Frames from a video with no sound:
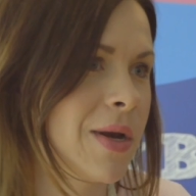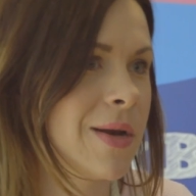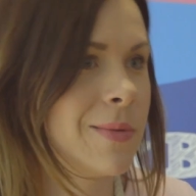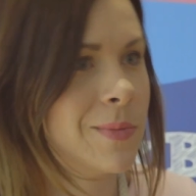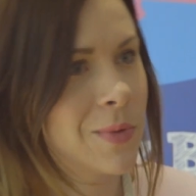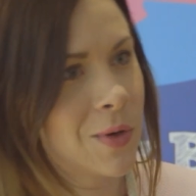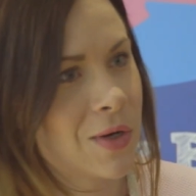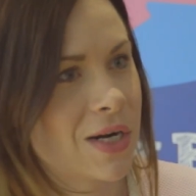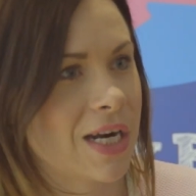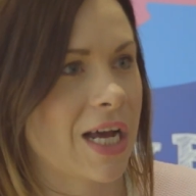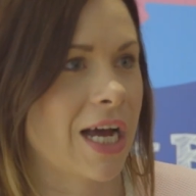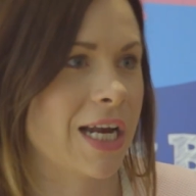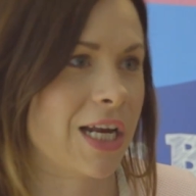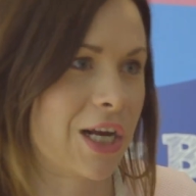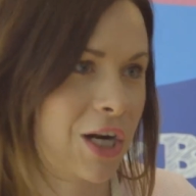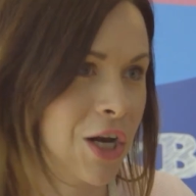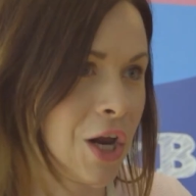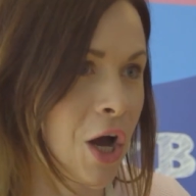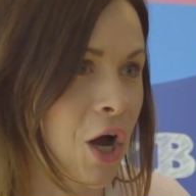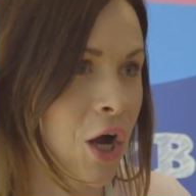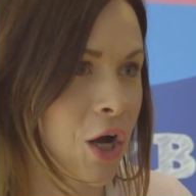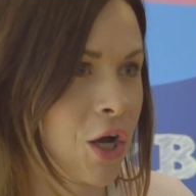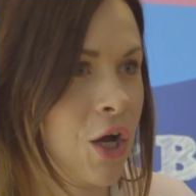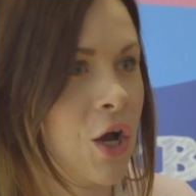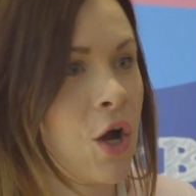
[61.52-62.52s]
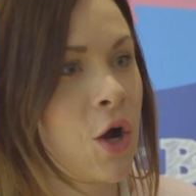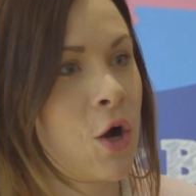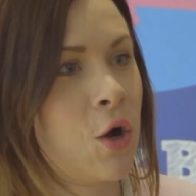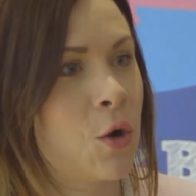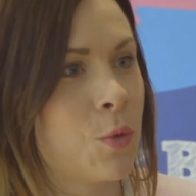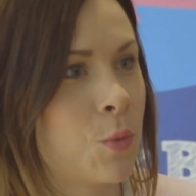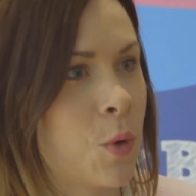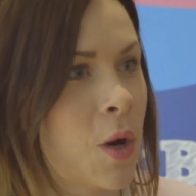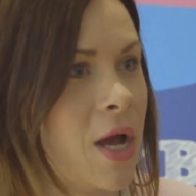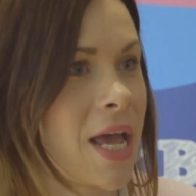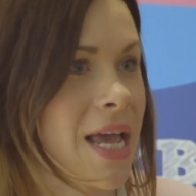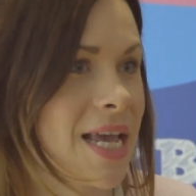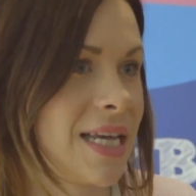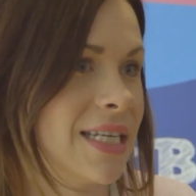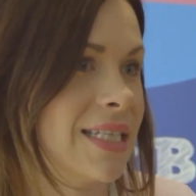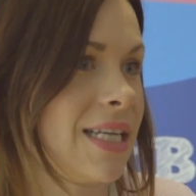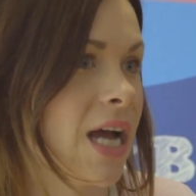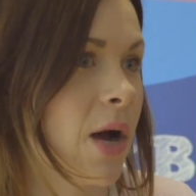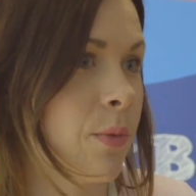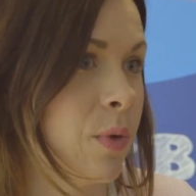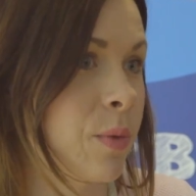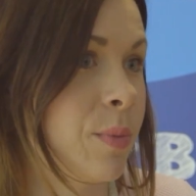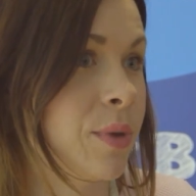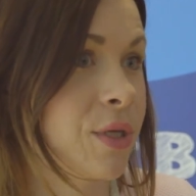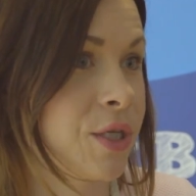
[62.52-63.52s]
in the morning, nine o'clock, what is
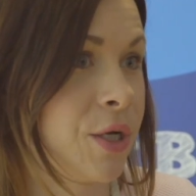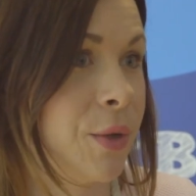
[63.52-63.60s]
that I will be